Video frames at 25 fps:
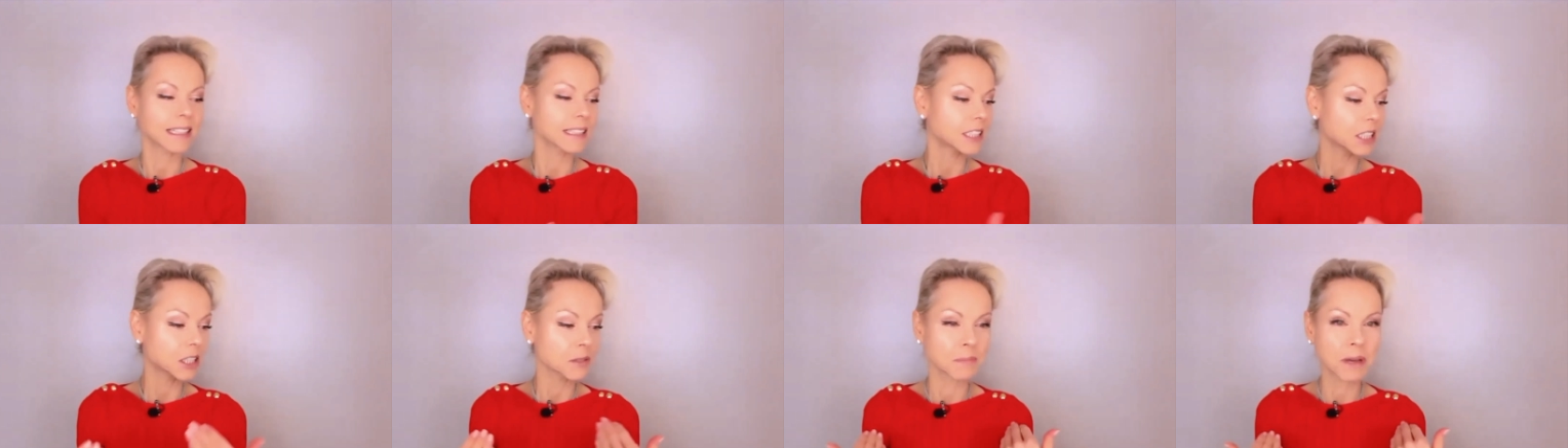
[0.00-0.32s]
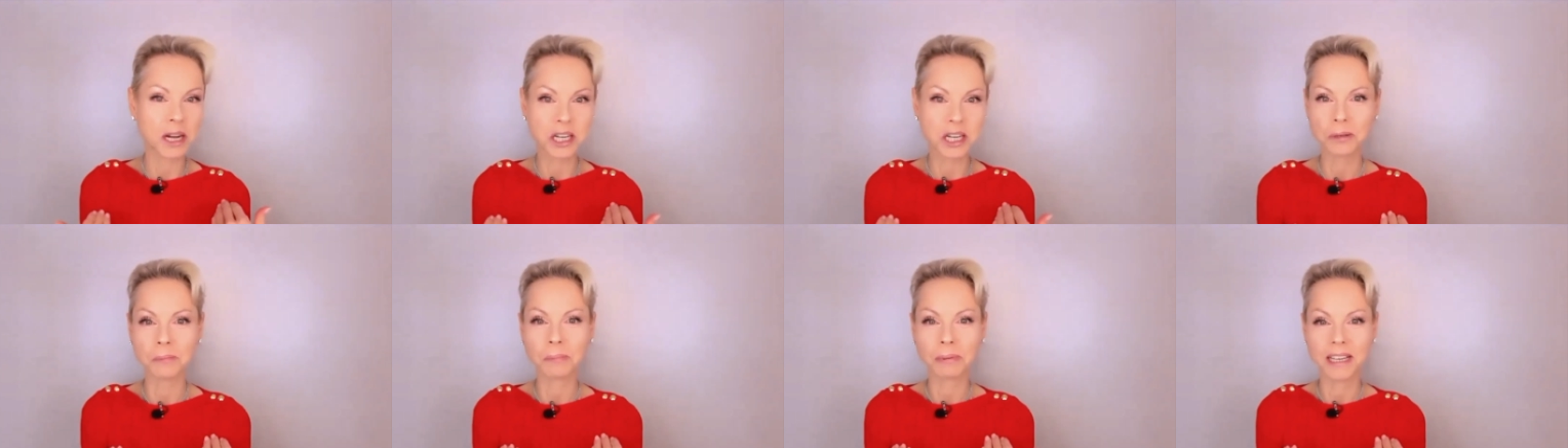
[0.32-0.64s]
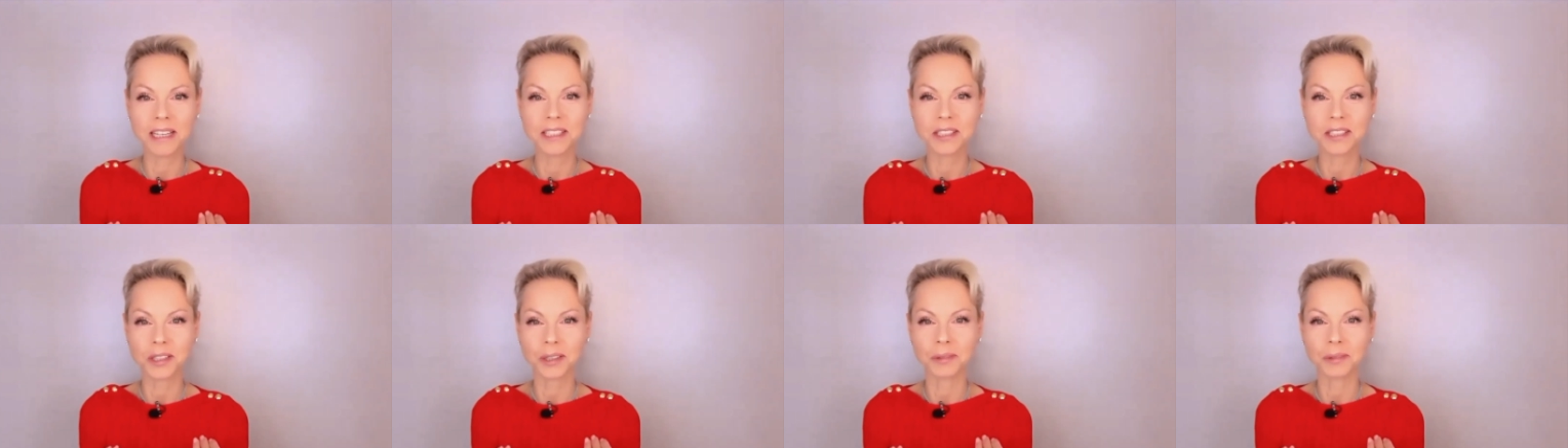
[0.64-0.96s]
It's a special
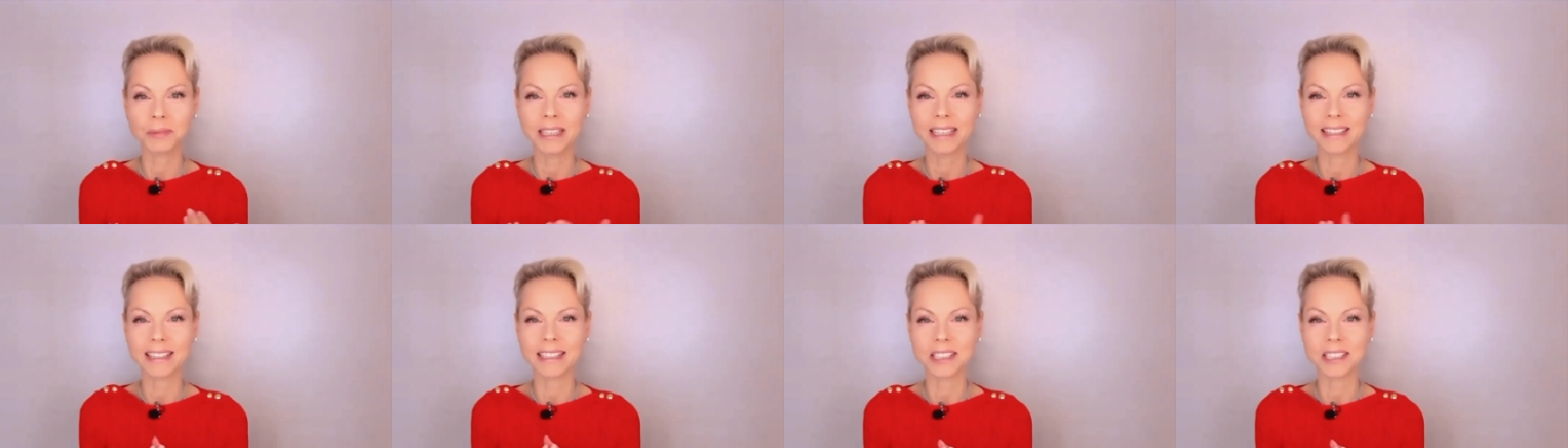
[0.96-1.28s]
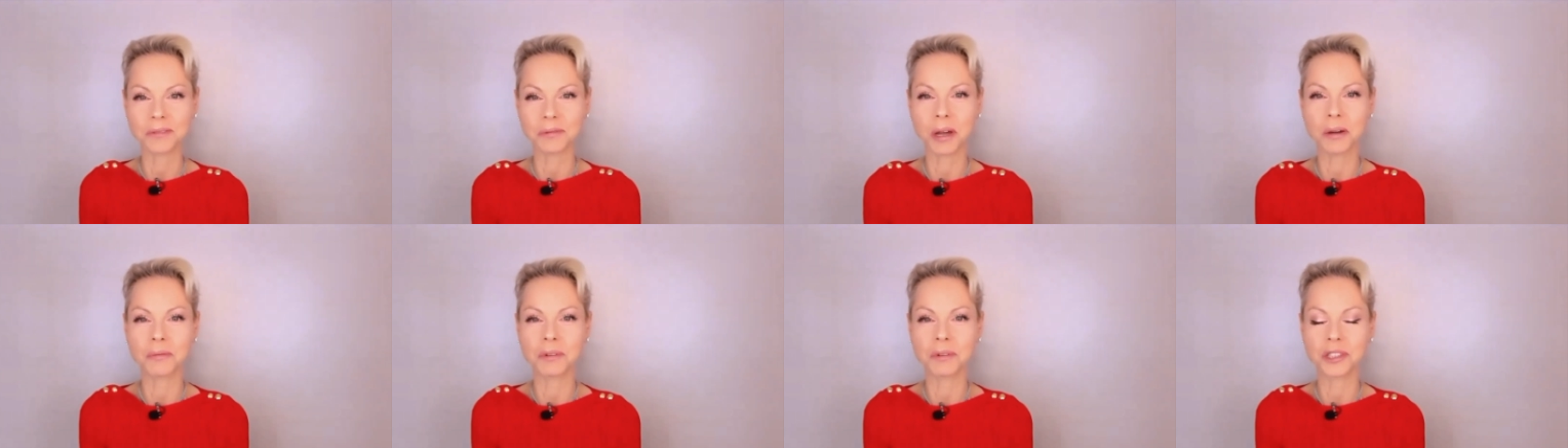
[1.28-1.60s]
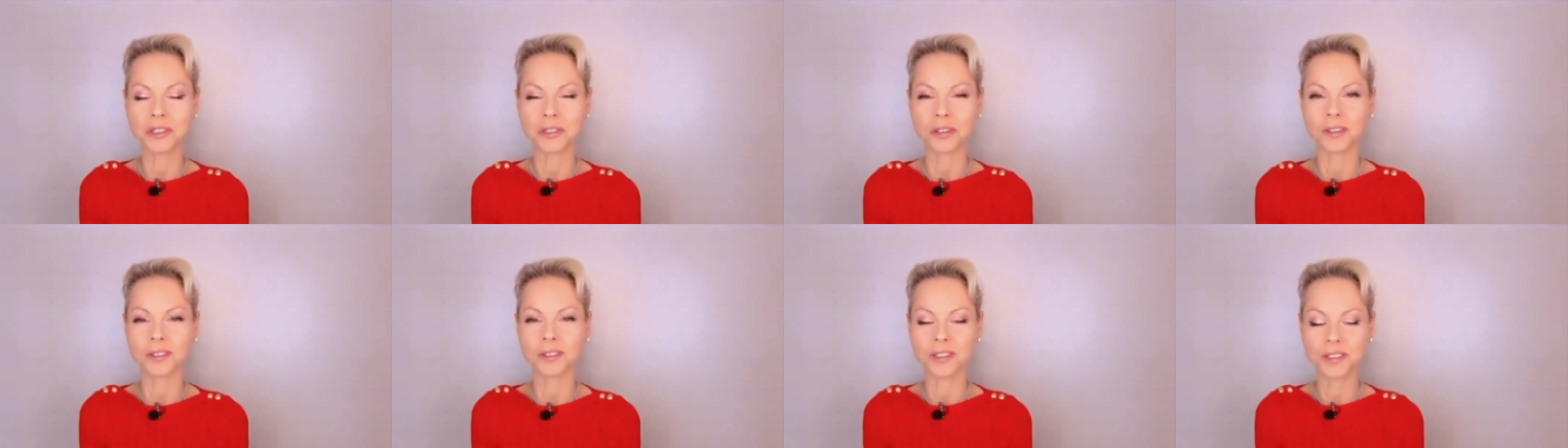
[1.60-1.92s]
place to me. This is where we
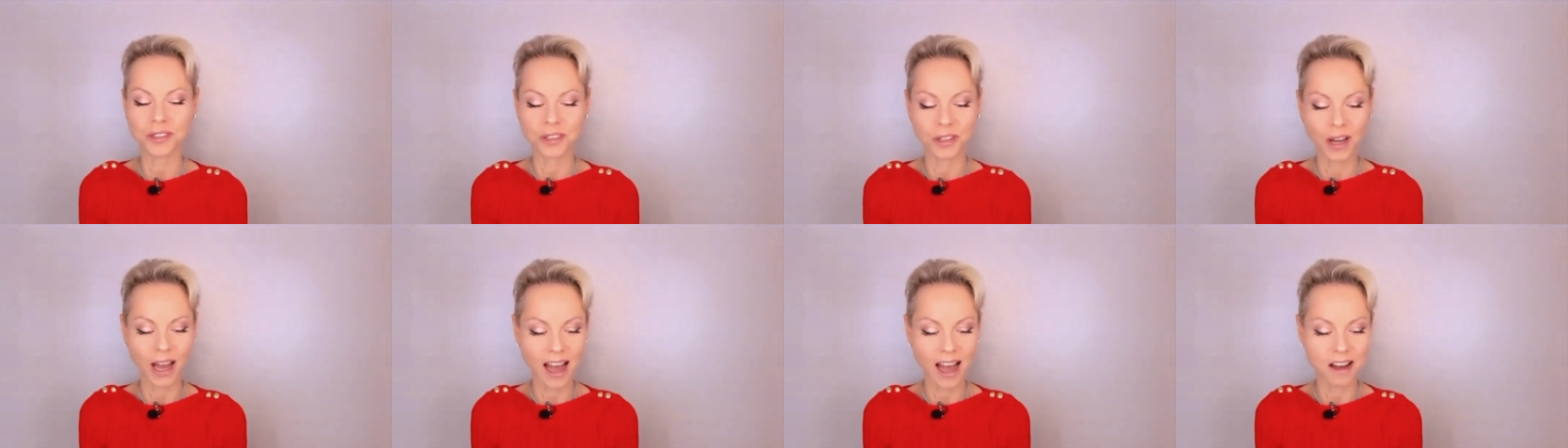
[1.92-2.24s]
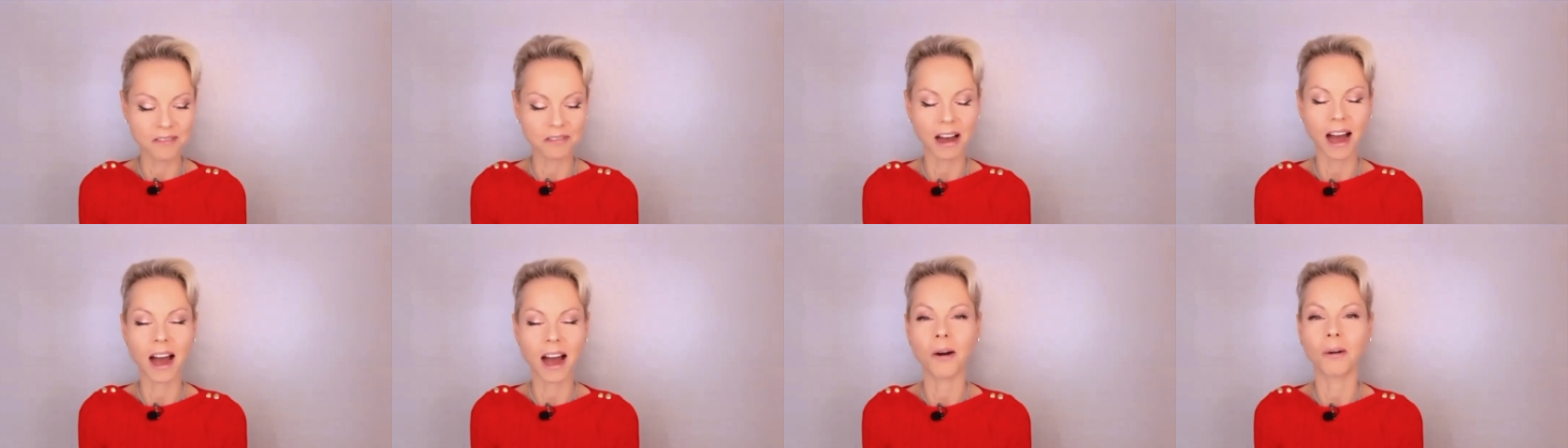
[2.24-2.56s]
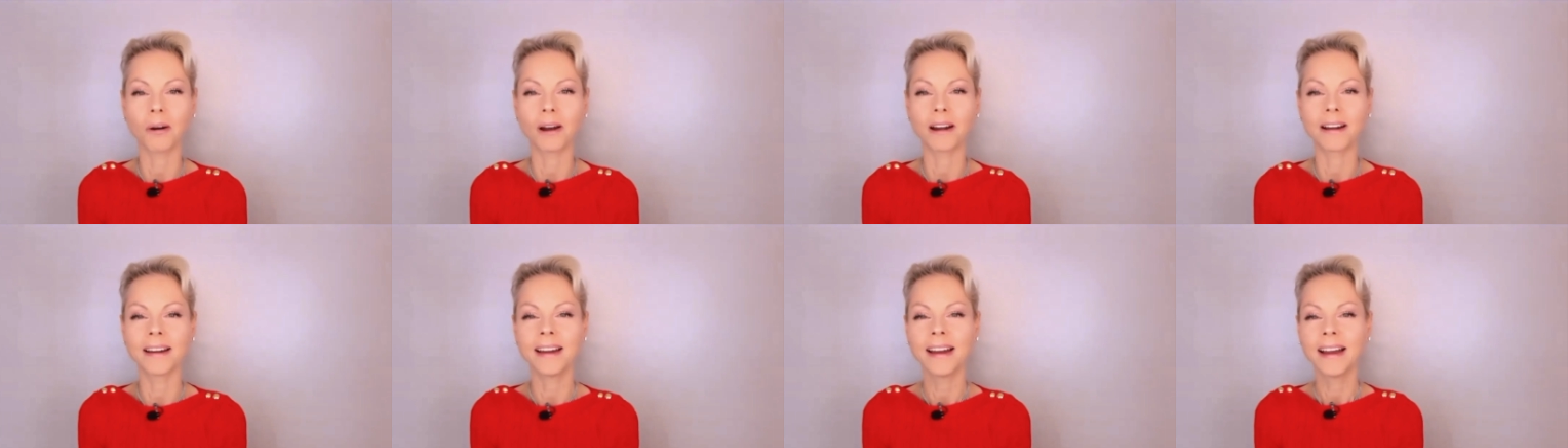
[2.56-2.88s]
chose to have
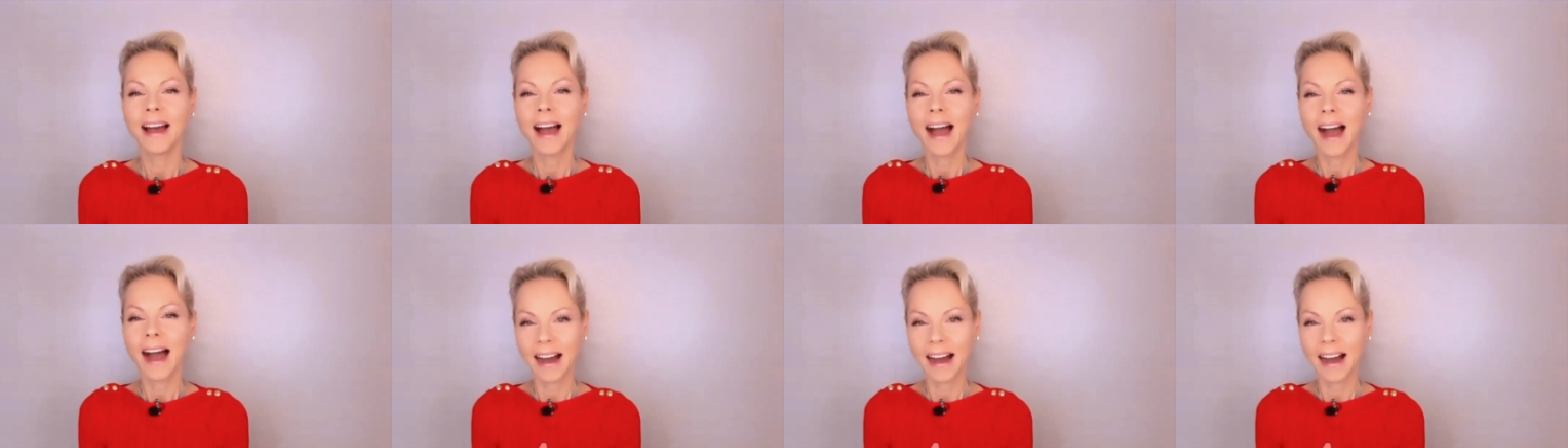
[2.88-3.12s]
our